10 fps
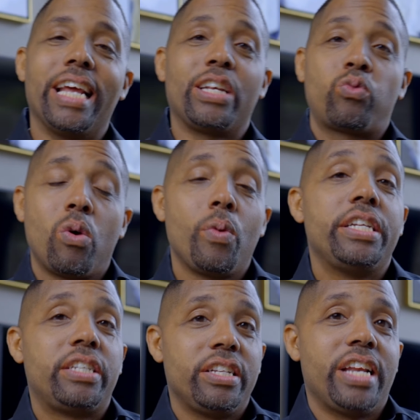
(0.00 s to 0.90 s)
That's what we
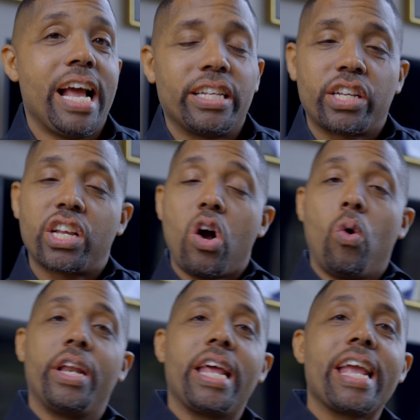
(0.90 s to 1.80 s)
suggest.
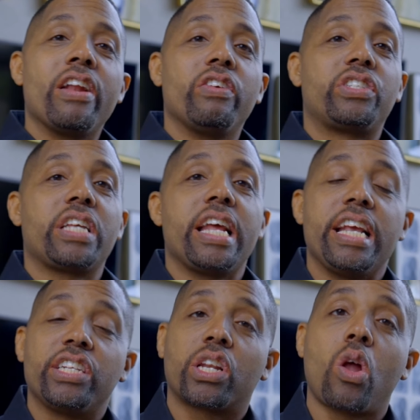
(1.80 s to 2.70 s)
Go in the inner
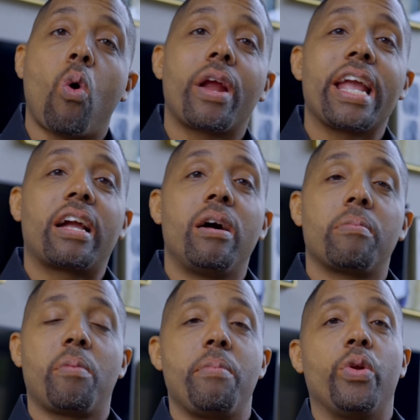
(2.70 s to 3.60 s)
cities, lower income
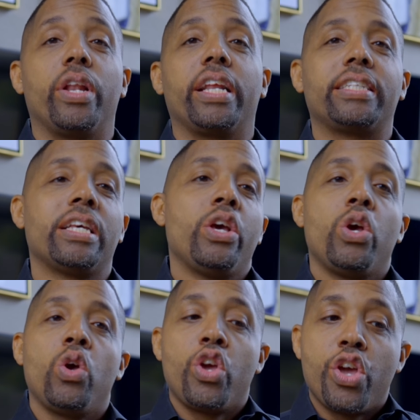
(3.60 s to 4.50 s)
communities.
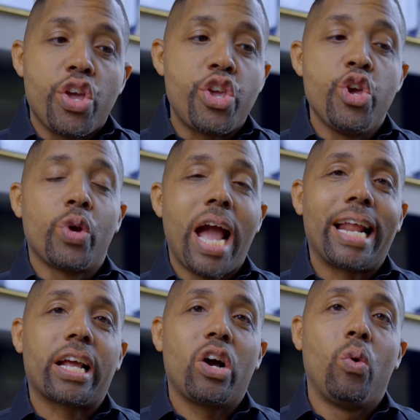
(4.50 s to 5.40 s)
You got
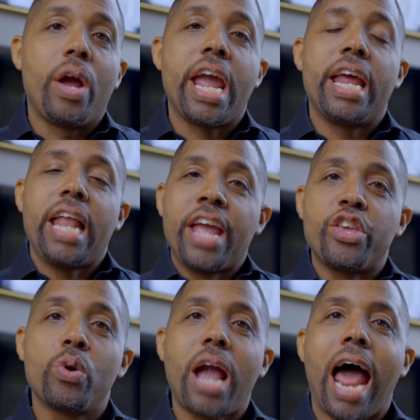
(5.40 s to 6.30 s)
to go in and
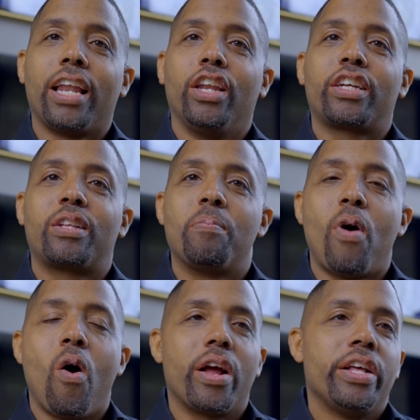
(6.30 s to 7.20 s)
you got to look the
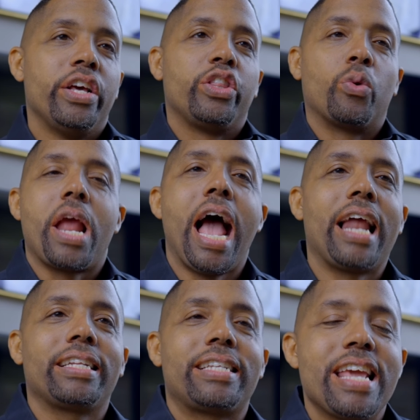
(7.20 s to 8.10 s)
part. The
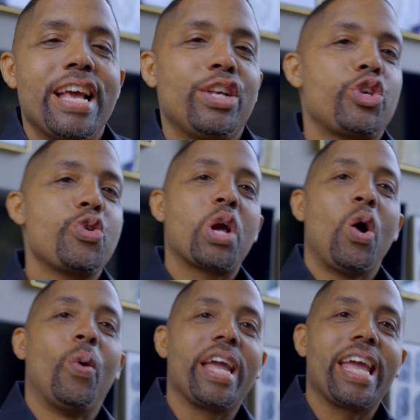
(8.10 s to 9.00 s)
reality is you
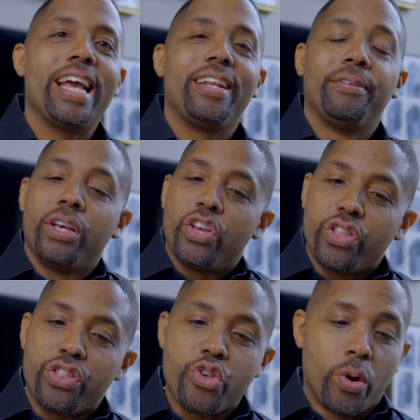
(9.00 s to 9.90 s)
go in,
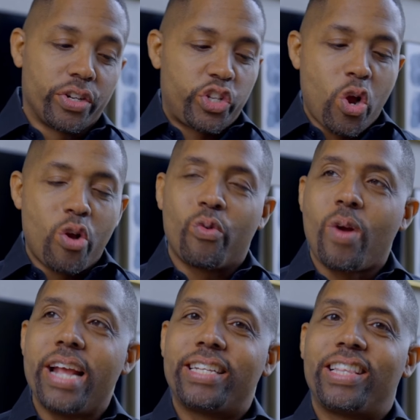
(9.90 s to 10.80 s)
you're a certain
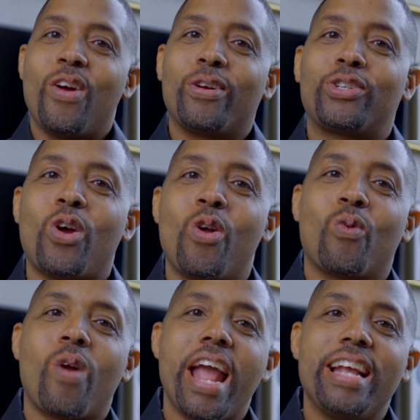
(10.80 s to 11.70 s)
race, they're a certain
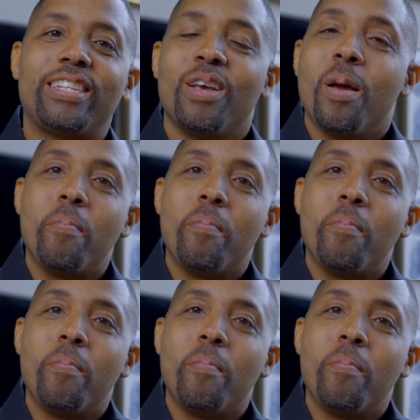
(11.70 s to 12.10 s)
race.